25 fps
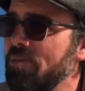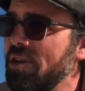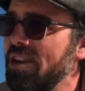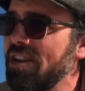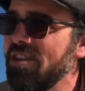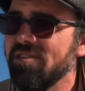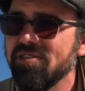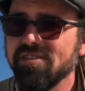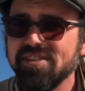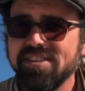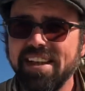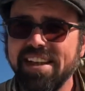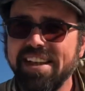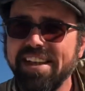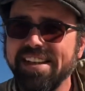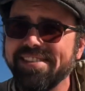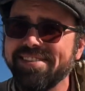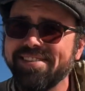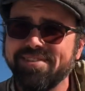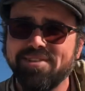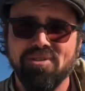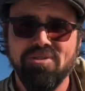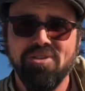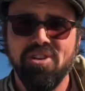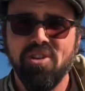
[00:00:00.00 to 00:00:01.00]
years they get
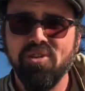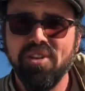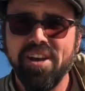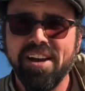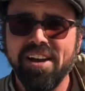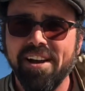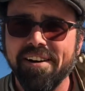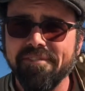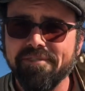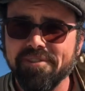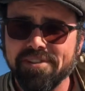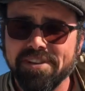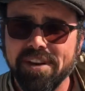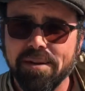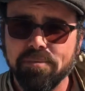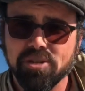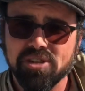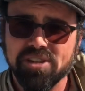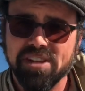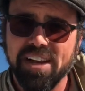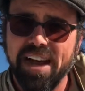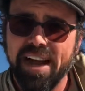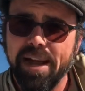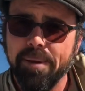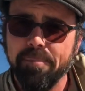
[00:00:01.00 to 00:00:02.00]
so low they offer double
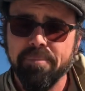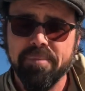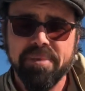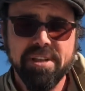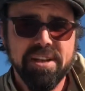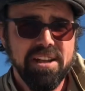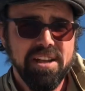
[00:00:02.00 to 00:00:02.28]
time.